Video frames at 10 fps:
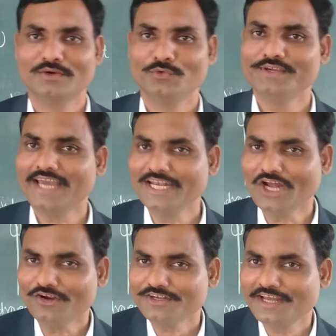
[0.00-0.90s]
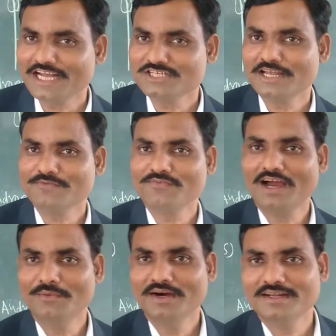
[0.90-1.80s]
We cannot catch that
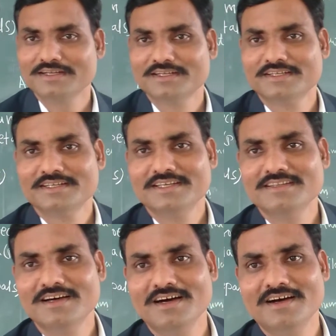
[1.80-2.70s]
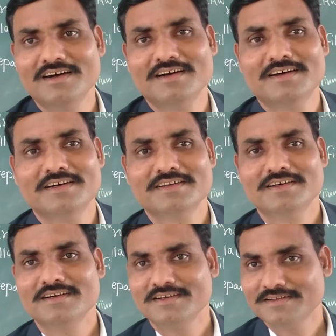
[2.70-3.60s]
flower in the
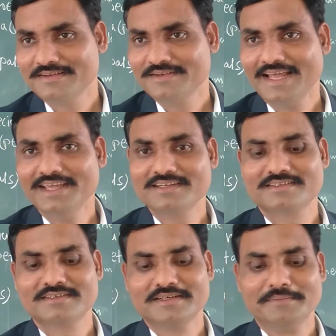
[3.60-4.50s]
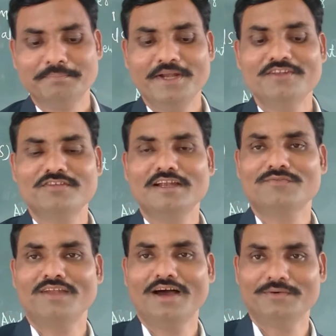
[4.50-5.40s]
like pedicellate
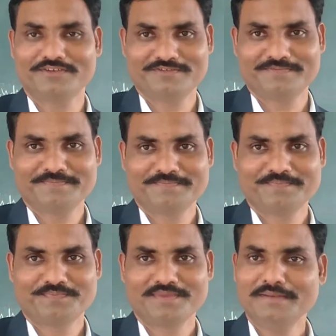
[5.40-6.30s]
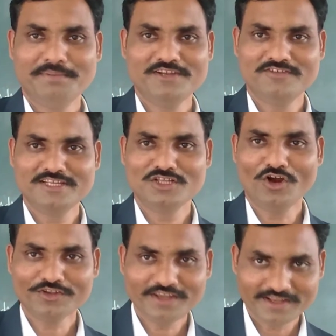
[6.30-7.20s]
flowers. Then pedicel is
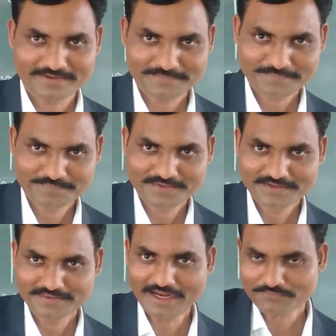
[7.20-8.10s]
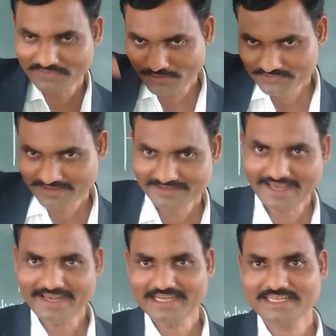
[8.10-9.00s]
not there. That flowers are
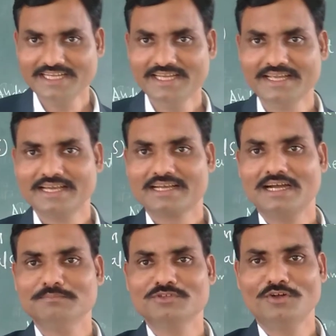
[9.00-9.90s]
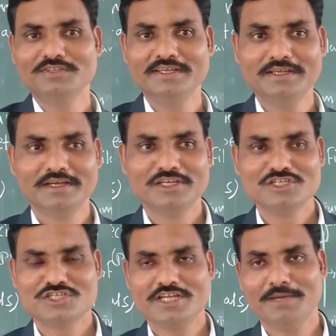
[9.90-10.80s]
directly comes on the
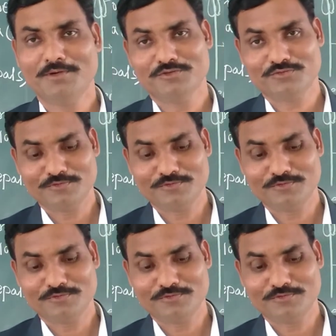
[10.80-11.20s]
stems.